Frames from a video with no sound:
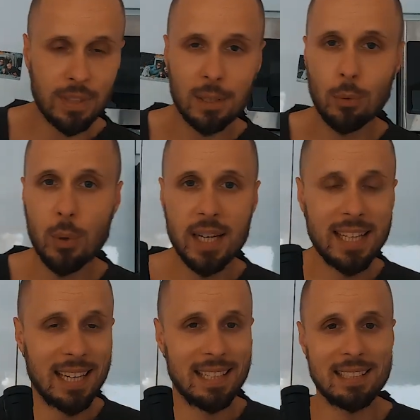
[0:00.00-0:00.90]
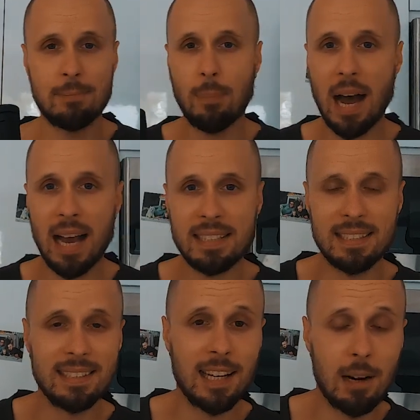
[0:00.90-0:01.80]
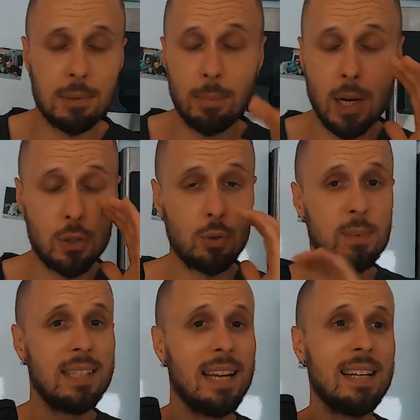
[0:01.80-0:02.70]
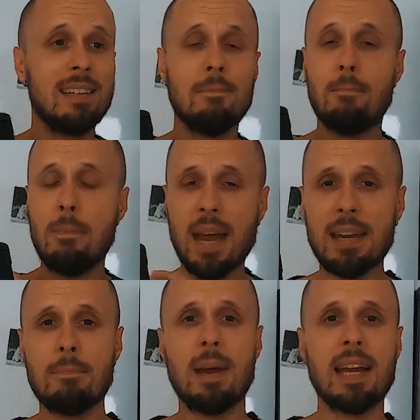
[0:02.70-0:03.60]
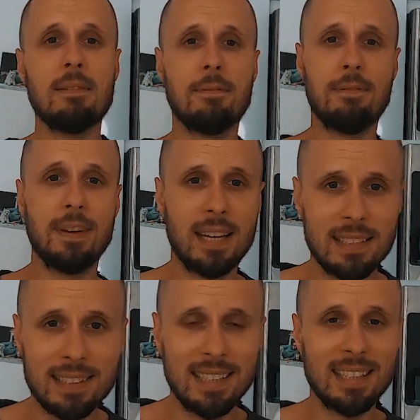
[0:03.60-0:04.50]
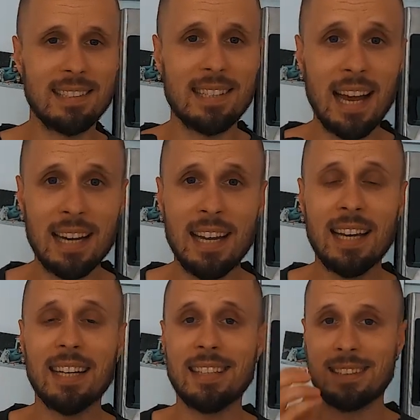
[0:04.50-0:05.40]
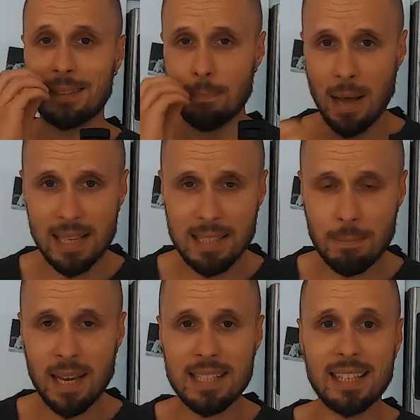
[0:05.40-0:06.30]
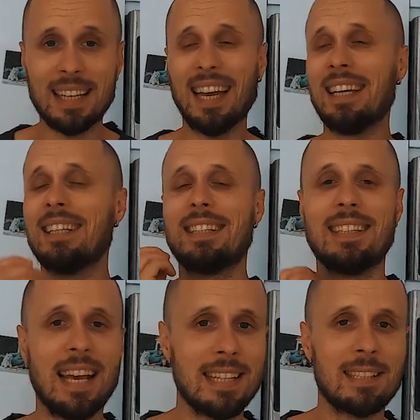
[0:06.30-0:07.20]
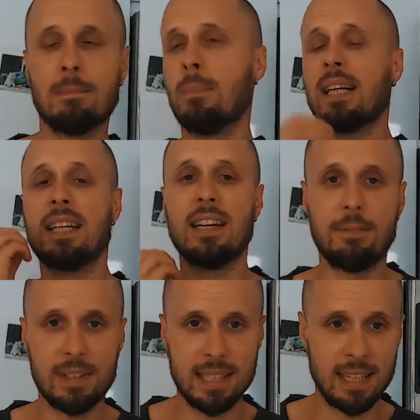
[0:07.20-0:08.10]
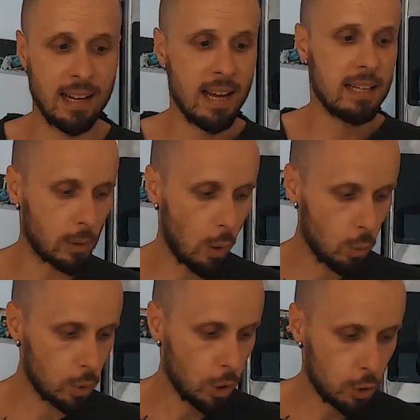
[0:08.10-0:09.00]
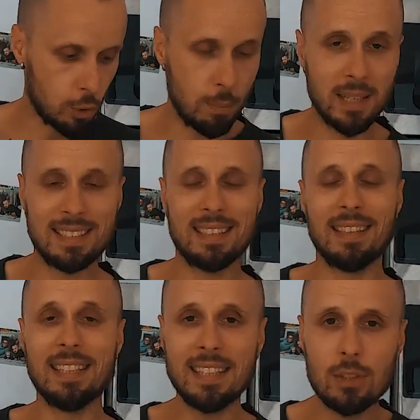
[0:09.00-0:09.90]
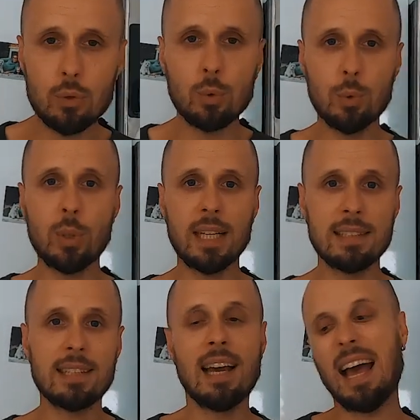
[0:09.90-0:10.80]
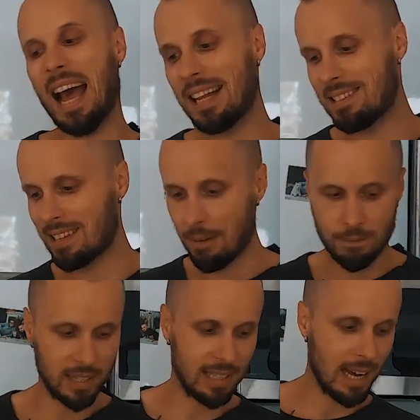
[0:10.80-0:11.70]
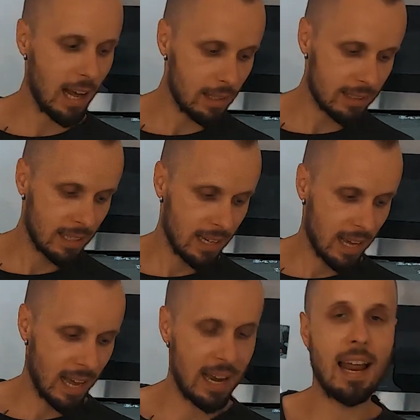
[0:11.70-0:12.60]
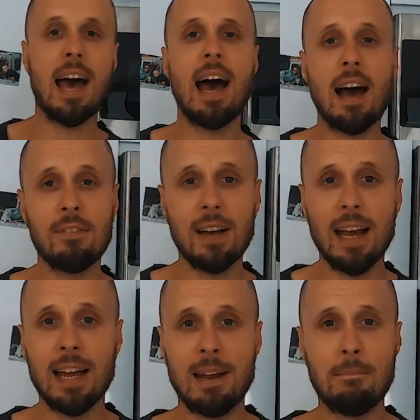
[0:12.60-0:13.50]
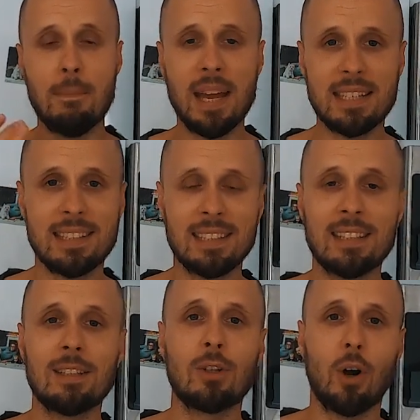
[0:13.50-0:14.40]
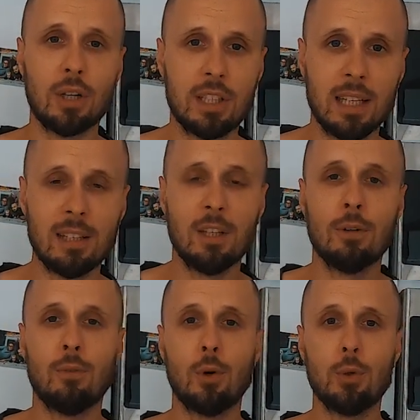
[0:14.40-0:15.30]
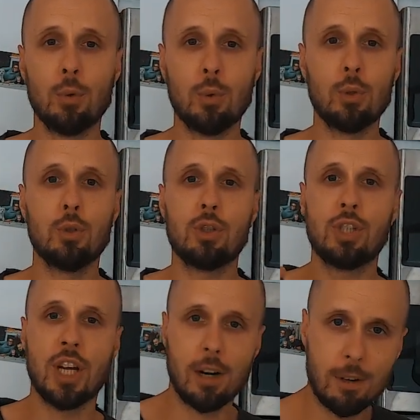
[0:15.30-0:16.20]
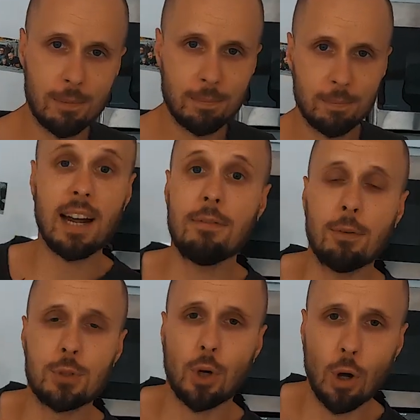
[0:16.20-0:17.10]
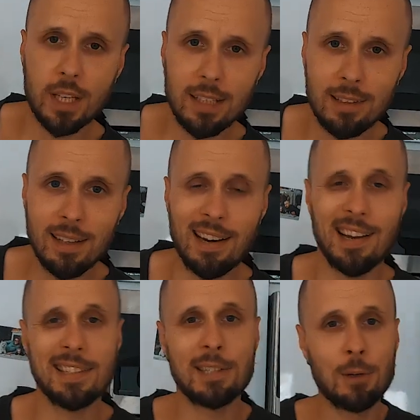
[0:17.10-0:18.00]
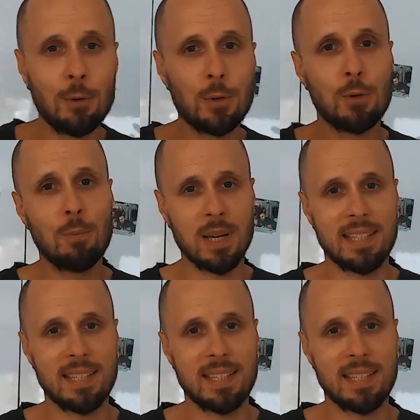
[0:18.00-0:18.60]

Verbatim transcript: of ingredients, spices, herbs, mushrooms and many many things inside. It smells amazing and it tastes magnificent. I'm going to mix these two drinks, add something else and have an amazing cocktail for you to share. Enough of talking, let's go to